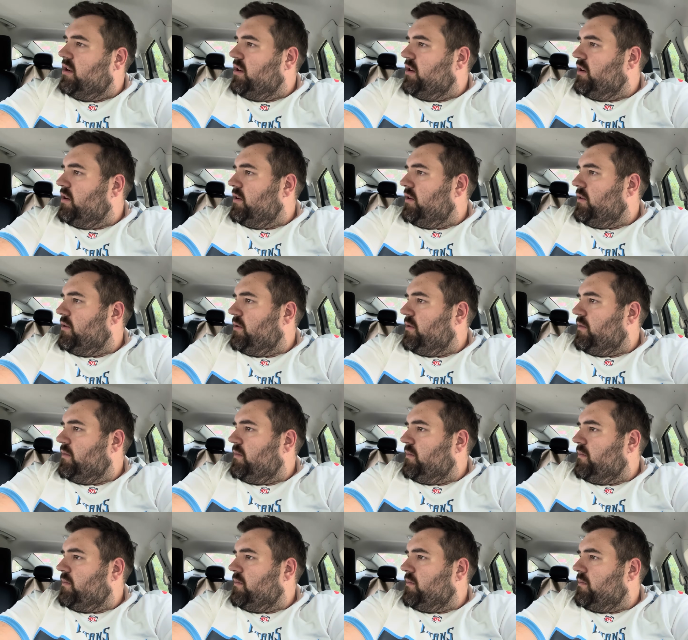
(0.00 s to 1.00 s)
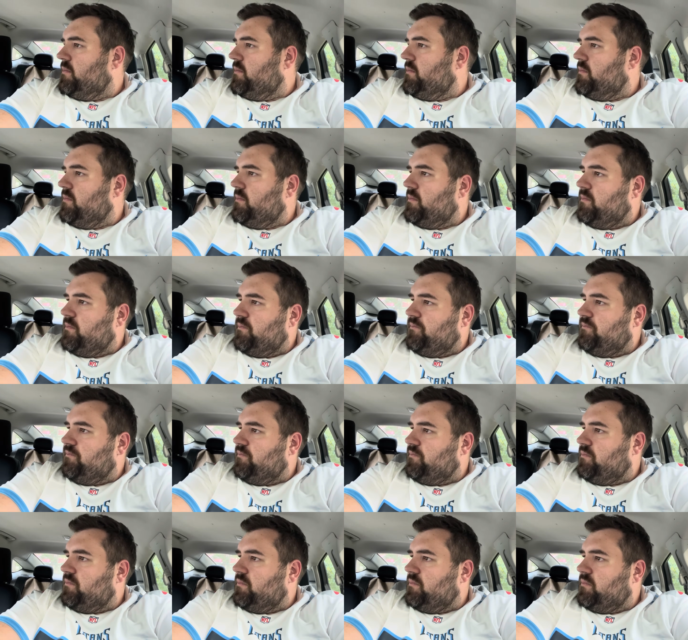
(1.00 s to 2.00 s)

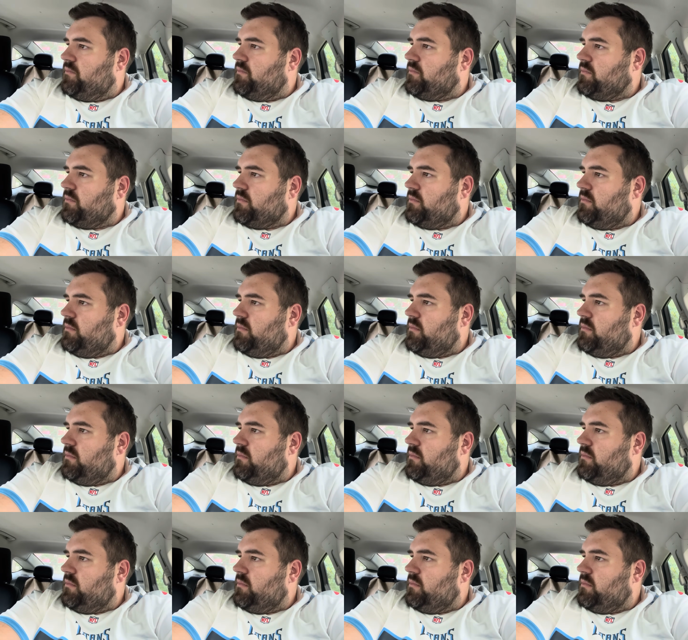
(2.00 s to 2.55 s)
(no one is talking)